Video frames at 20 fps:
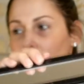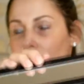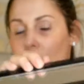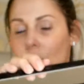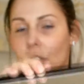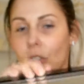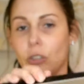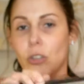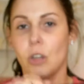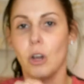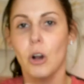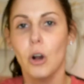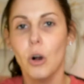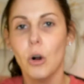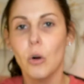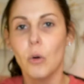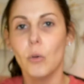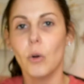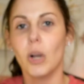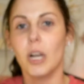
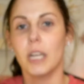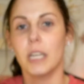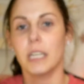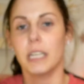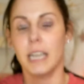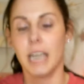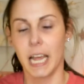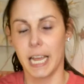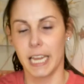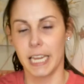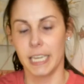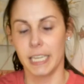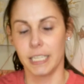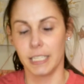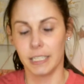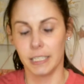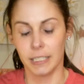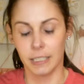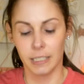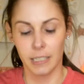so
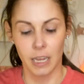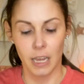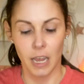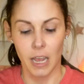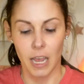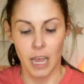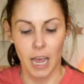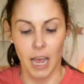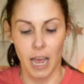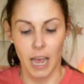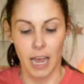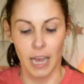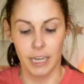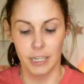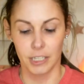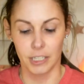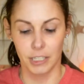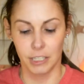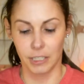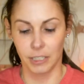nice.
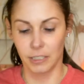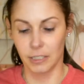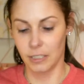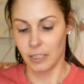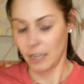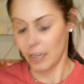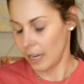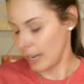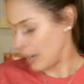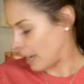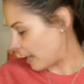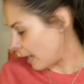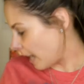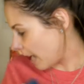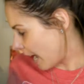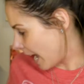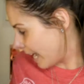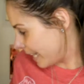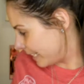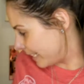
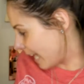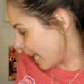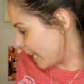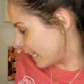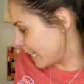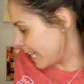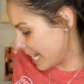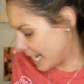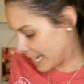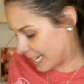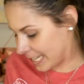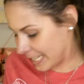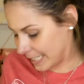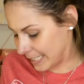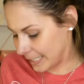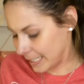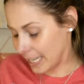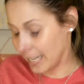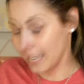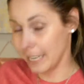I
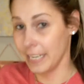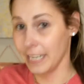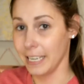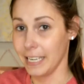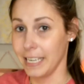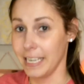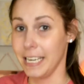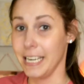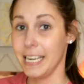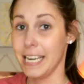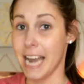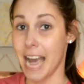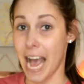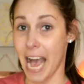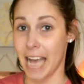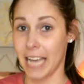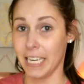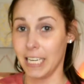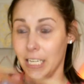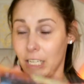can't
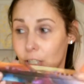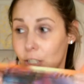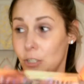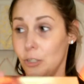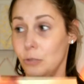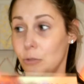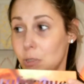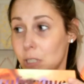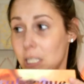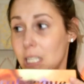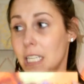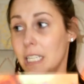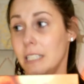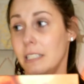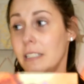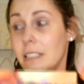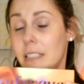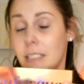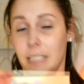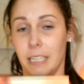not use
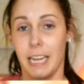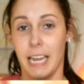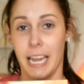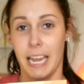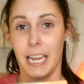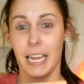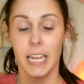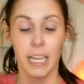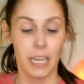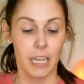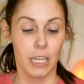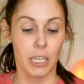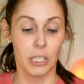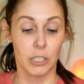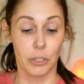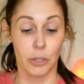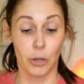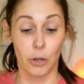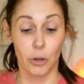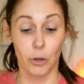this today.
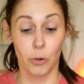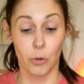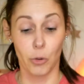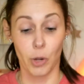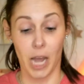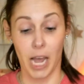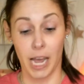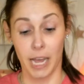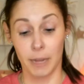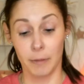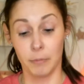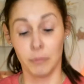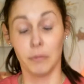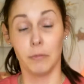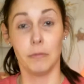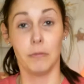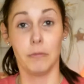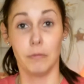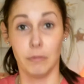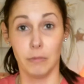So I'm
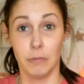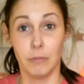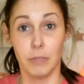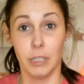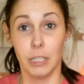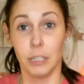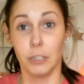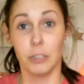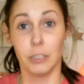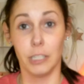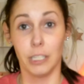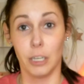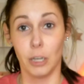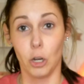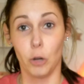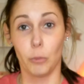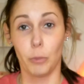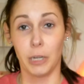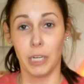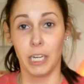literally
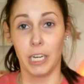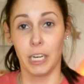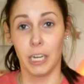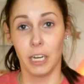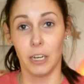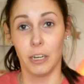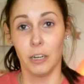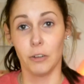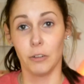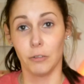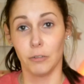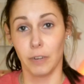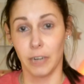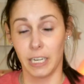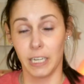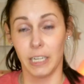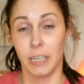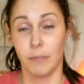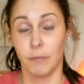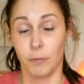opening it
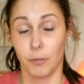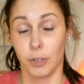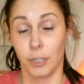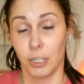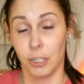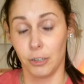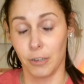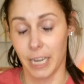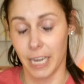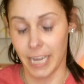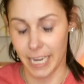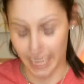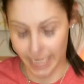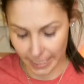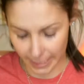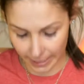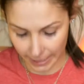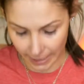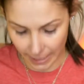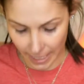right in front of you
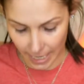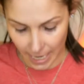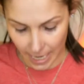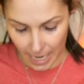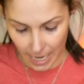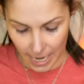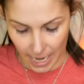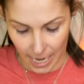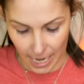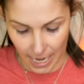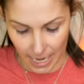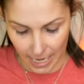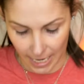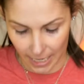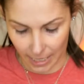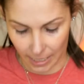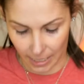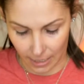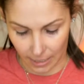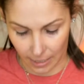guys.
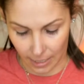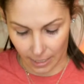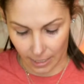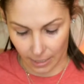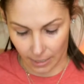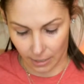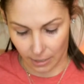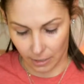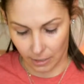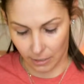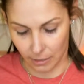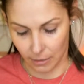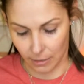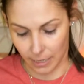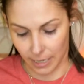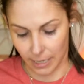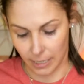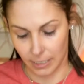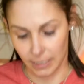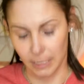And
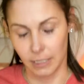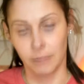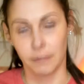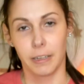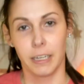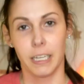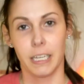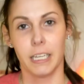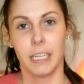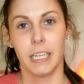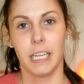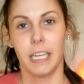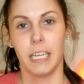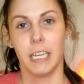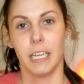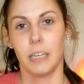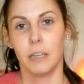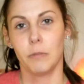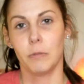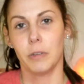that is if I
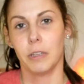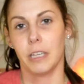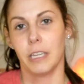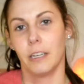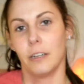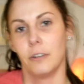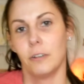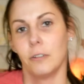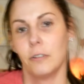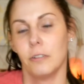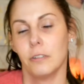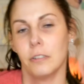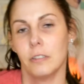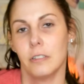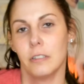can without...